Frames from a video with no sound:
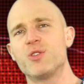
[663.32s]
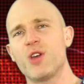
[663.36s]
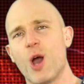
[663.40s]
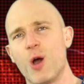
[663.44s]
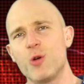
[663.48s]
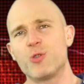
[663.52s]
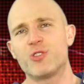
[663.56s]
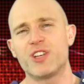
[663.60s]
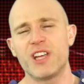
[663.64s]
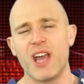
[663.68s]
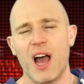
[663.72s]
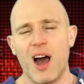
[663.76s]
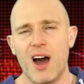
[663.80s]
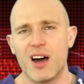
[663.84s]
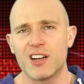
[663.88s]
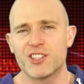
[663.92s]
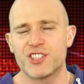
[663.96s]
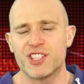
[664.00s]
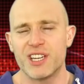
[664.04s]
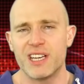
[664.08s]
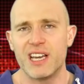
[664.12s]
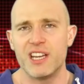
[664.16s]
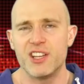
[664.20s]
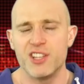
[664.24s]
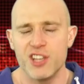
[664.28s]

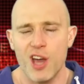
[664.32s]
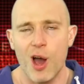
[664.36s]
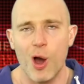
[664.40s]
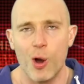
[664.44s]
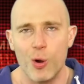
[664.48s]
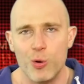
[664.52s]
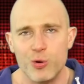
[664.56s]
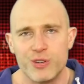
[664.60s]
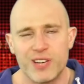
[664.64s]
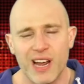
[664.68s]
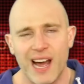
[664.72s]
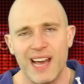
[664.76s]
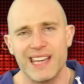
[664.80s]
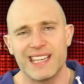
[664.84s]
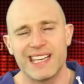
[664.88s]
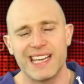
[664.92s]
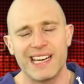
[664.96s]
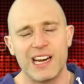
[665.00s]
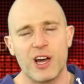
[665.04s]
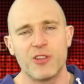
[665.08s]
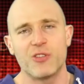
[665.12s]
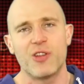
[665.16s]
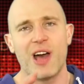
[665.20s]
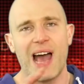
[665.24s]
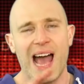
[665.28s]
Yoshihashi, and Yo taking
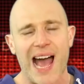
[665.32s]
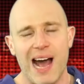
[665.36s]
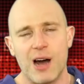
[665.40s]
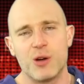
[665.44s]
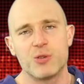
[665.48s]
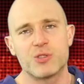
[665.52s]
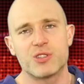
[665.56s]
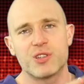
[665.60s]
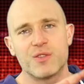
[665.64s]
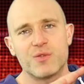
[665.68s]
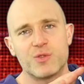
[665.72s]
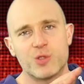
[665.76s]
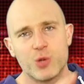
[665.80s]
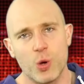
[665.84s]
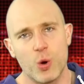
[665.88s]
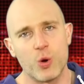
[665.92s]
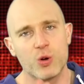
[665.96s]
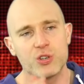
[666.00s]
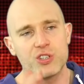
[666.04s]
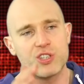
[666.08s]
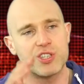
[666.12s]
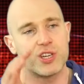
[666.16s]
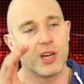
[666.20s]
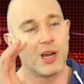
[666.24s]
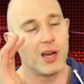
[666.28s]
on the House of
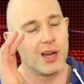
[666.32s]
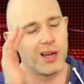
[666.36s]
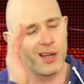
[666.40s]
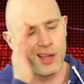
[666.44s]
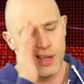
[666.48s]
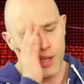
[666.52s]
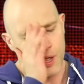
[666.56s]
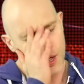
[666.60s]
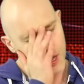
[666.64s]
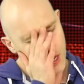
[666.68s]
Torture,